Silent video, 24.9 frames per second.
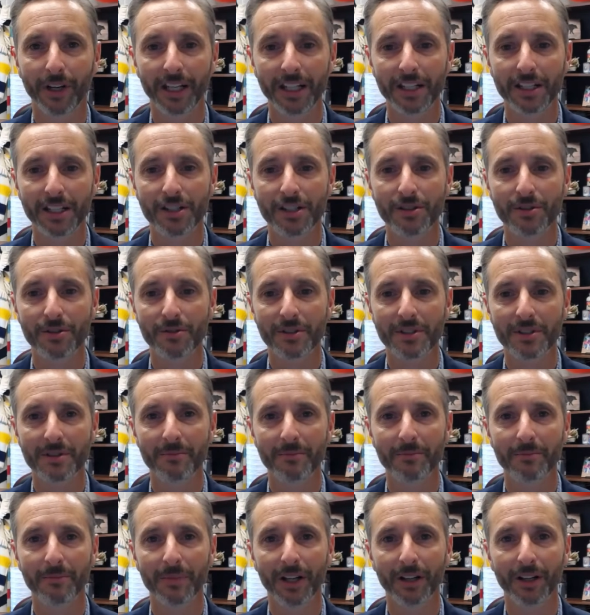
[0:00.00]
ready to do
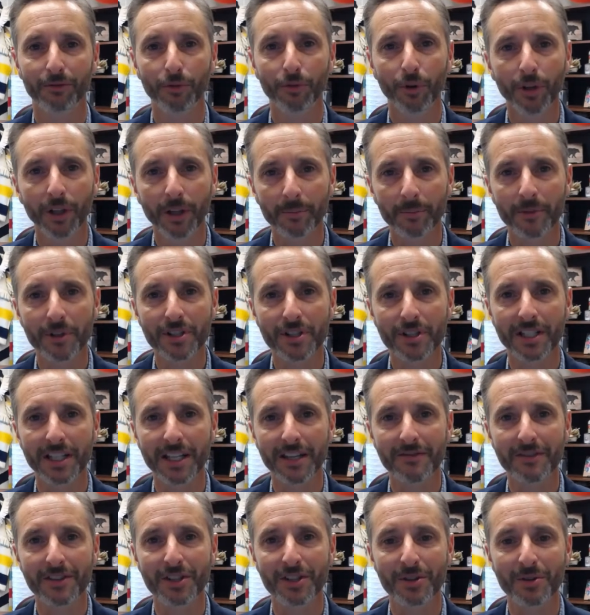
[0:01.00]
some uh, roll up their
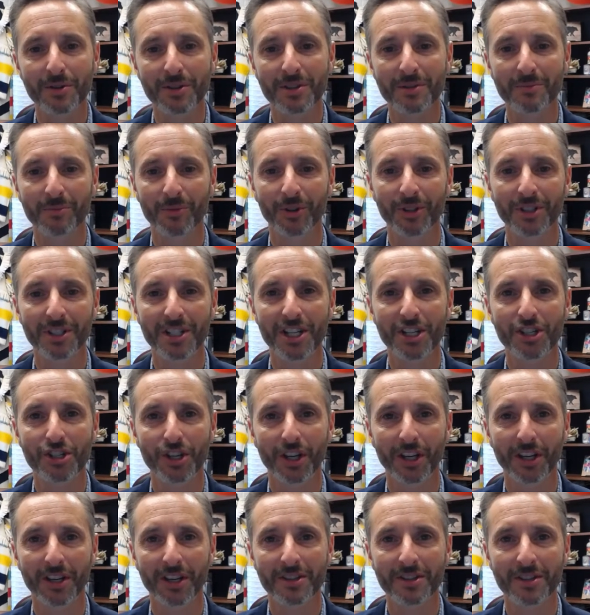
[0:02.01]
sleeves and do some more
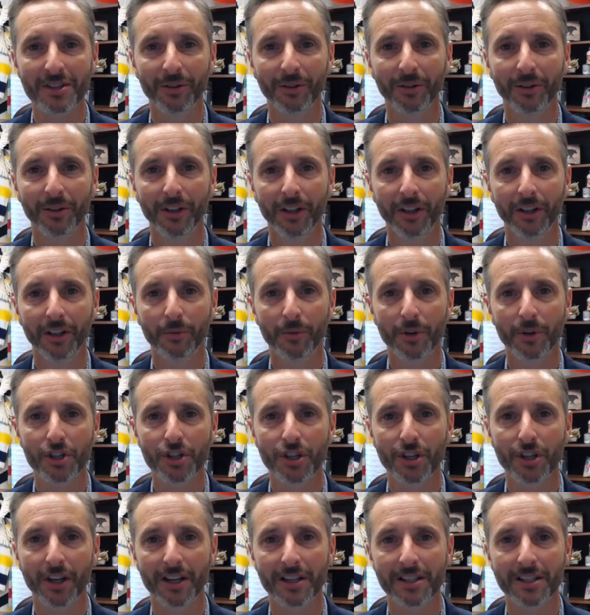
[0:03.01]
teaching. So,
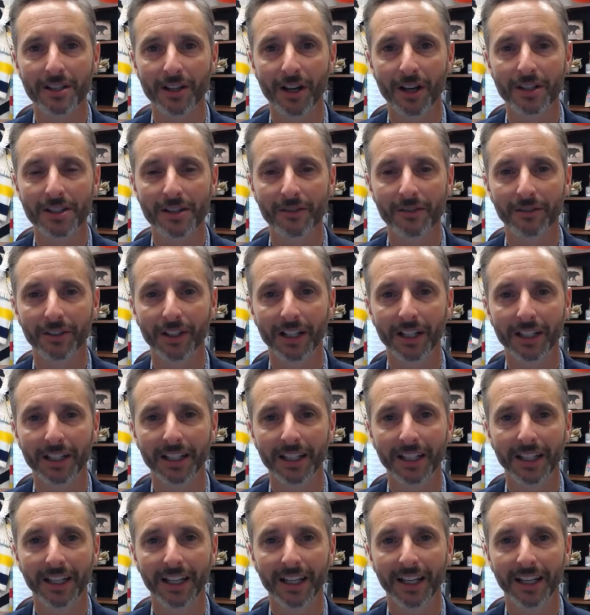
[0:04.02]
wish you guys lots of luck
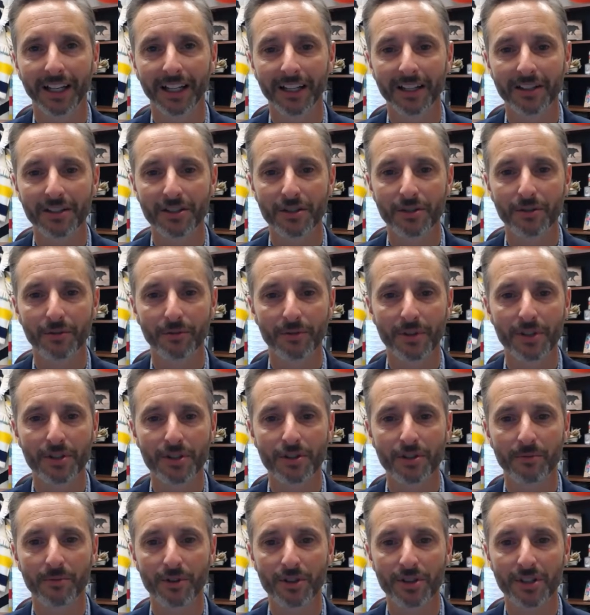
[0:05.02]
as you
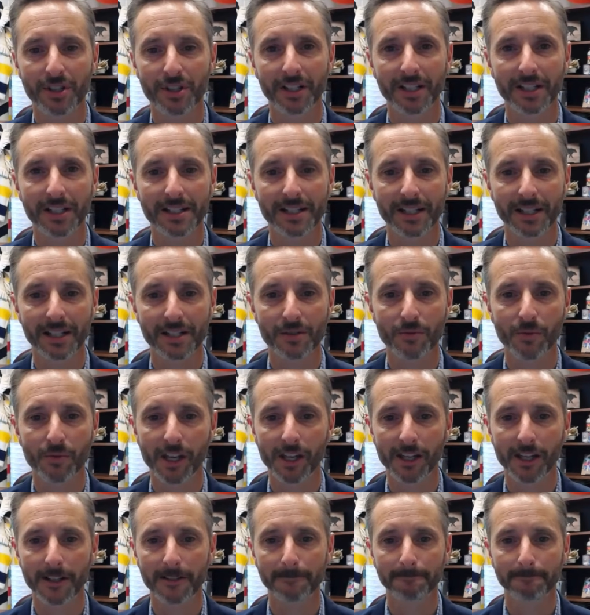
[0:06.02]
resume your studies next
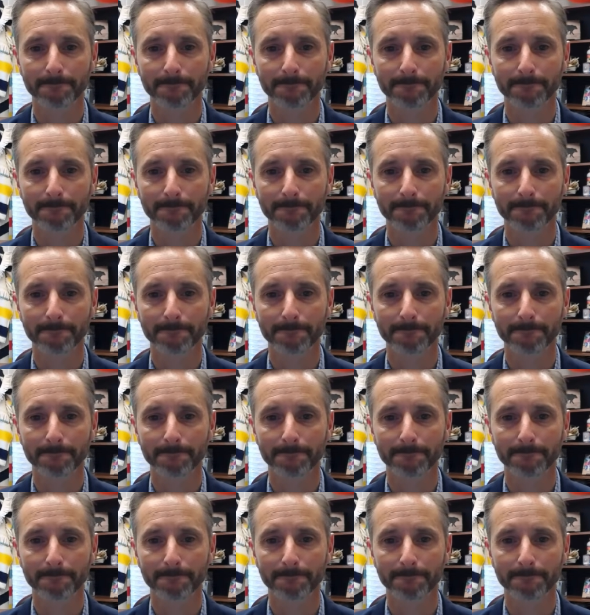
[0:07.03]
week.